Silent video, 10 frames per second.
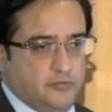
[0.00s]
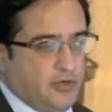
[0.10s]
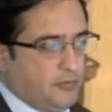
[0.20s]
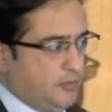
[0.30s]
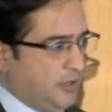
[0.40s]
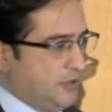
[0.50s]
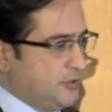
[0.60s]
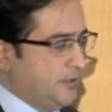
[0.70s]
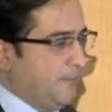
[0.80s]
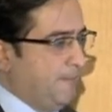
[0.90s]
to
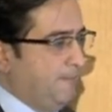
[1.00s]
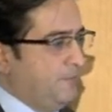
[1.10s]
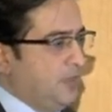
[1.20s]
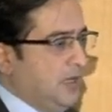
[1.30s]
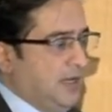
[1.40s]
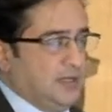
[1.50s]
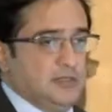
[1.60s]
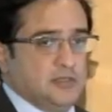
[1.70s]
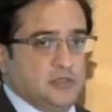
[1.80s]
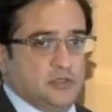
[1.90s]
fibromyalgia,
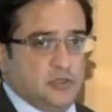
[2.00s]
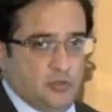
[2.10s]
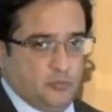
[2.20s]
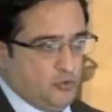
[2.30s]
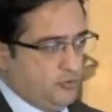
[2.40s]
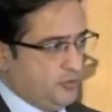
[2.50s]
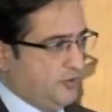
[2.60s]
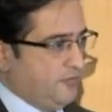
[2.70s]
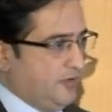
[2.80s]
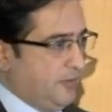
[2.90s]
at least in some groups
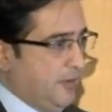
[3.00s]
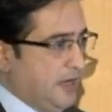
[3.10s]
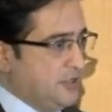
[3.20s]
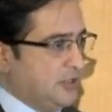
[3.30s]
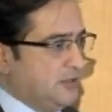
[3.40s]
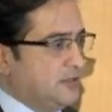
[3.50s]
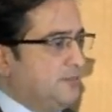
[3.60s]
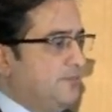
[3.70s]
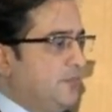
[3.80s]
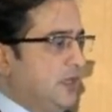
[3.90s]
of patients.
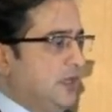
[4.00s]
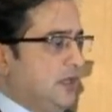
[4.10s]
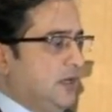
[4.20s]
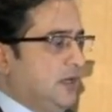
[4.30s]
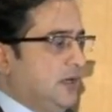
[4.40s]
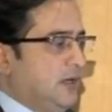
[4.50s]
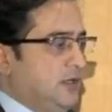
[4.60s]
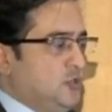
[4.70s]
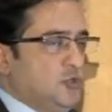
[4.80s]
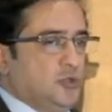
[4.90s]

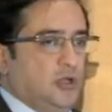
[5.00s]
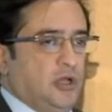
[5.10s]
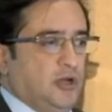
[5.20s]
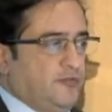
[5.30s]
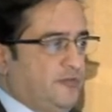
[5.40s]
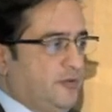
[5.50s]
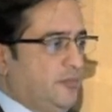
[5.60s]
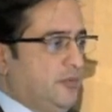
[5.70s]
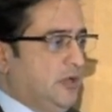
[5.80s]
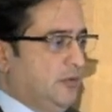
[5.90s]
It drew a lot
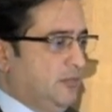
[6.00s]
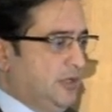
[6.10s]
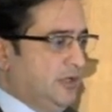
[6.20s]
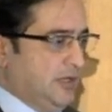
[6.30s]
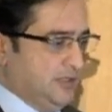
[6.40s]
of media